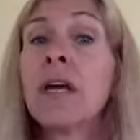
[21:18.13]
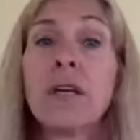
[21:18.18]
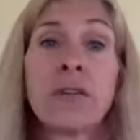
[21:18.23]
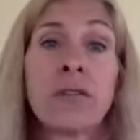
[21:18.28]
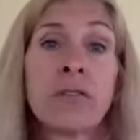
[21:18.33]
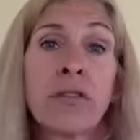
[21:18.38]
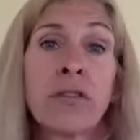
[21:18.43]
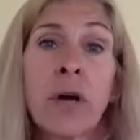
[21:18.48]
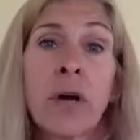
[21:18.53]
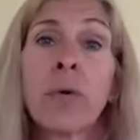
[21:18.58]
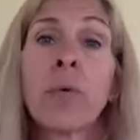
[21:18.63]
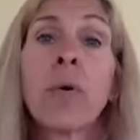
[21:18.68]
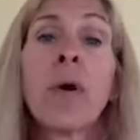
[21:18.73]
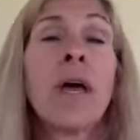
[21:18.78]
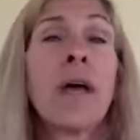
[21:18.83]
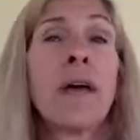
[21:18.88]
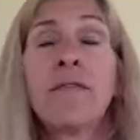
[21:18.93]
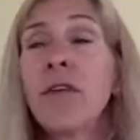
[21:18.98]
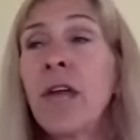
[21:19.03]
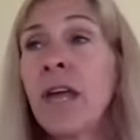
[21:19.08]
So
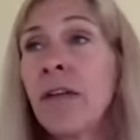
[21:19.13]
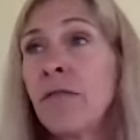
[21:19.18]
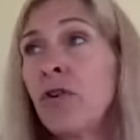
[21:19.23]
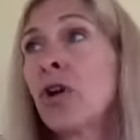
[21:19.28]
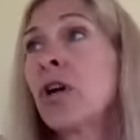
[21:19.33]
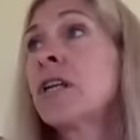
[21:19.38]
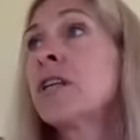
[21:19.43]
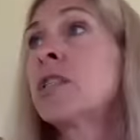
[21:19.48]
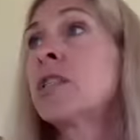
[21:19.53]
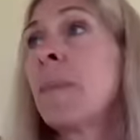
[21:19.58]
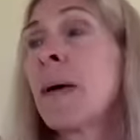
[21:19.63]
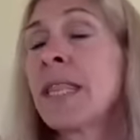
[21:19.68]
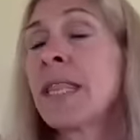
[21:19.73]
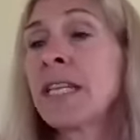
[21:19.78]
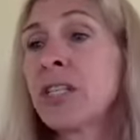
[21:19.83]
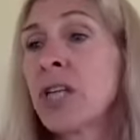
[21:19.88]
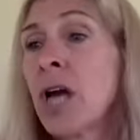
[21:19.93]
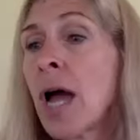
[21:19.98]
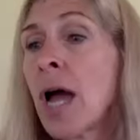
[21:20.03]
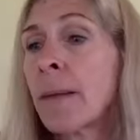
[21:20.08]
if you're going to spend the
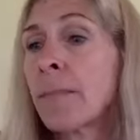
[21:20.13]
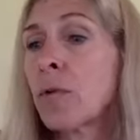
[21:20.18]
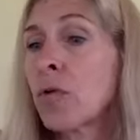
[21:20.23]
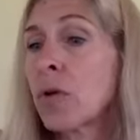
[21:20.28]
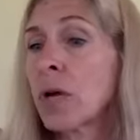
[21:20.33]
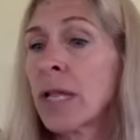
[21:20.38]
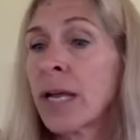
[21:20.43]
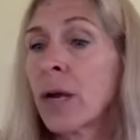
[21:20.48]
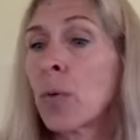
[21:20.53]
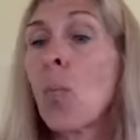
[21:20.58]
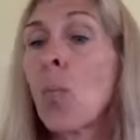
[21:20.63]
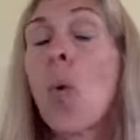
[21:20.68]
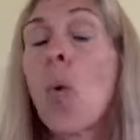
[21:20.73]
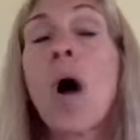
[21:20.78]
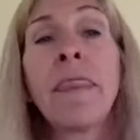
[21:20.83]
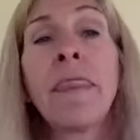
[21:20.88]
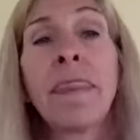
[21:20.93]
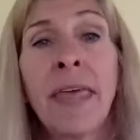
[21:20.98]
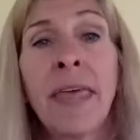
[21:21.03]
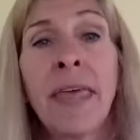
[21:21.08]
time grilling
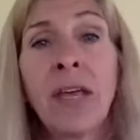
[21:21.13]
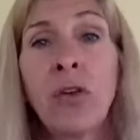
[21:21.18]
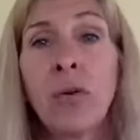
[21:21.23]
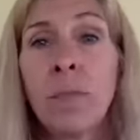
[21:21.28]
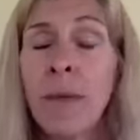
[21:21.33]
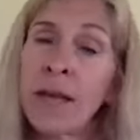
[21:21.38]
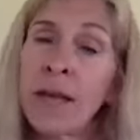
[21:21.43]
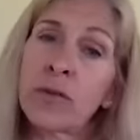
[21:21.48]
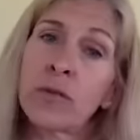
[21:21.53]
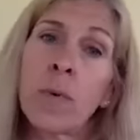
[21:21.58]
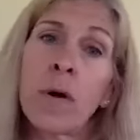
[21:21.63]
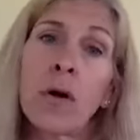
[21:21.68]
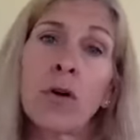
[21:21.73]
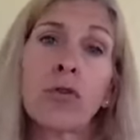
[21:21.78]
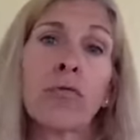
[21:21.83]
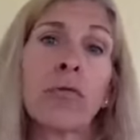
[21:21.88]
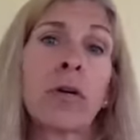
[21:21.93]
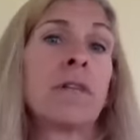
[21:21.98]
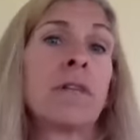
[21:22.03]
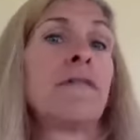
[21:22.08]
one thing, you may as well
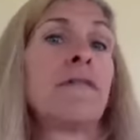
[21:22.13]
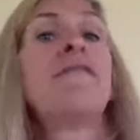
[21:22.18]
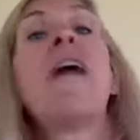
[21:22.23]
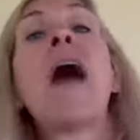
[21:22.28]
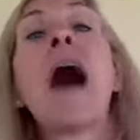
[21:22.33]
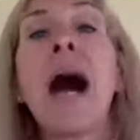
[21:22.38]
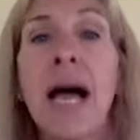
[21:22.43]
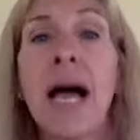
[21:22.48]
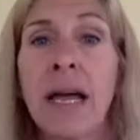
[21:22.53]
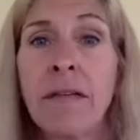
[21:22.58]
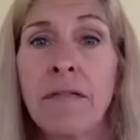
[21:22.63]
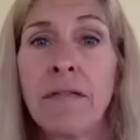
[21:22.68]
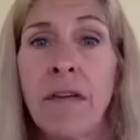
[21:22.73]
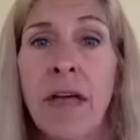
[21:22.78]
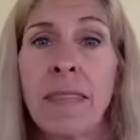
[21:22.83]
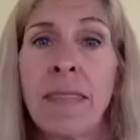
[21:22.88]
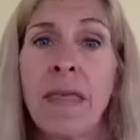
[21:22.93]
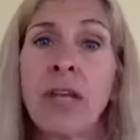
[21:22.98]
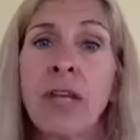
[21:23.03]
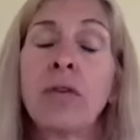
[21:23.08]
grill 5,
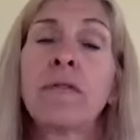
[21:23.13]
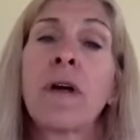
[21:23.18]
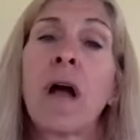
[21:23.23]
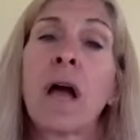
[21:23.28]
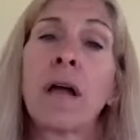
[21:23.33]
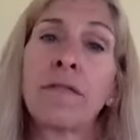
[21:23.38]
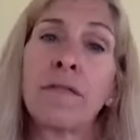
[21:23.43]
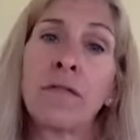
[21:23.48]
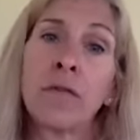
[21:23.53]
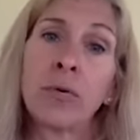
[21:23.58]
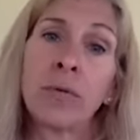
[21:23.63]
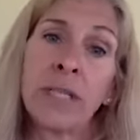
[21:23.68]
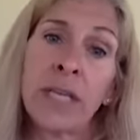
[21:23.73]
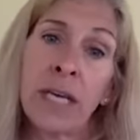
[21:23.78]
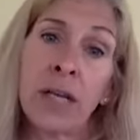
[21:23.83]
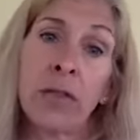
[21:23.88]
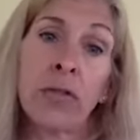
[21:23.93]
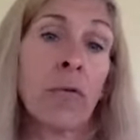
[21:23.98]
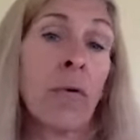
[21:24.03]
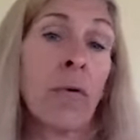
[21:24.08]
and then you've got food to
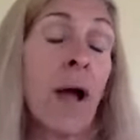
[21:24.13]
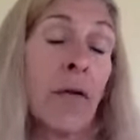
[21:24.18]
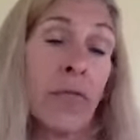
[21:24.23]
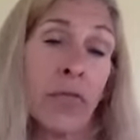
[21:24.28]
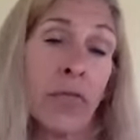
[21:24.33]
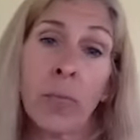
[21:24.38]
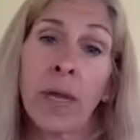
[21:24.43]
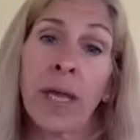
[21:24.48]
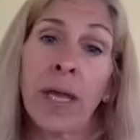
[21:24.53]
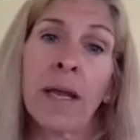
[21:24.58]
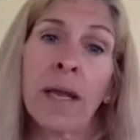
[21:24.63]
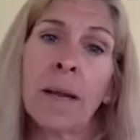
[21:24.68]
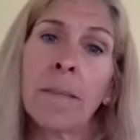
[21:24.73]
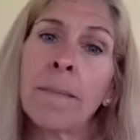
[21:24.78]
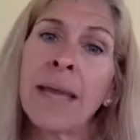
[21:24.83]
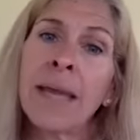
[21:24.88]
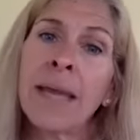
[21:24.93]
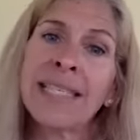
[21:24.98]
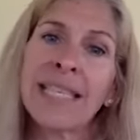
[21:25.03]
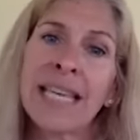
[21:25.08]
eat throughout the week, and it
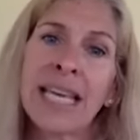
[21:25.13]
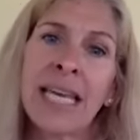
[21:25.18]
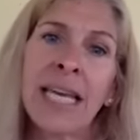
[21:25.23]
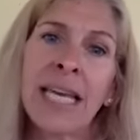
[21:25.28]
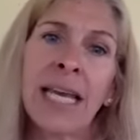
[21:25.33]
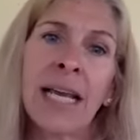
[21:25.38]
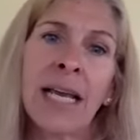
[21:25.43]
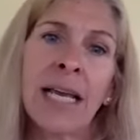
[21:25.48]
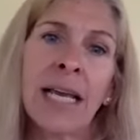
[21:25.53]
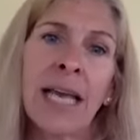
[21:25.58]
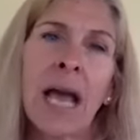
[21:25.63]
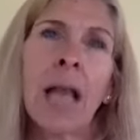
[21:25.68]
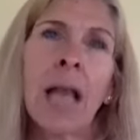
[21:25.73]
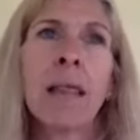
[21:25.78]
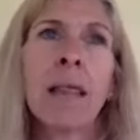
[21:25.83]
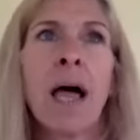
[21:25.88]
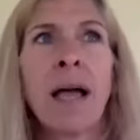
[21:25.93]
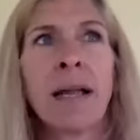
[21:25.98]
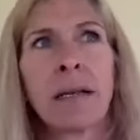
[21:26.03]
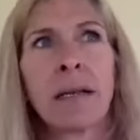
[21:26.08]
makes eating a
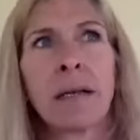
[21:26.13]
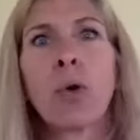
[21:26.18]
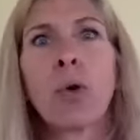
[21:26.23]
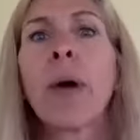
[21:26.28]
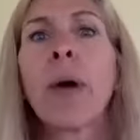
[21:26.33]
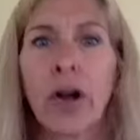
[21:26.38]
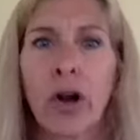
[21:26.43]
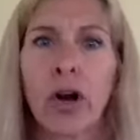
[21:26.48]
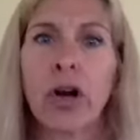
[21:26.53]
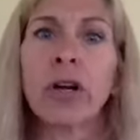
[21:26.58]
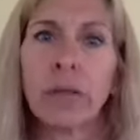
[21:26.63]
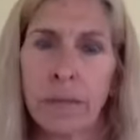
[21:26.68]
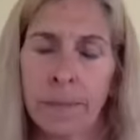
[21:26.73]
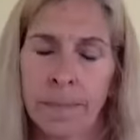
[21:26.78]
lot quicker.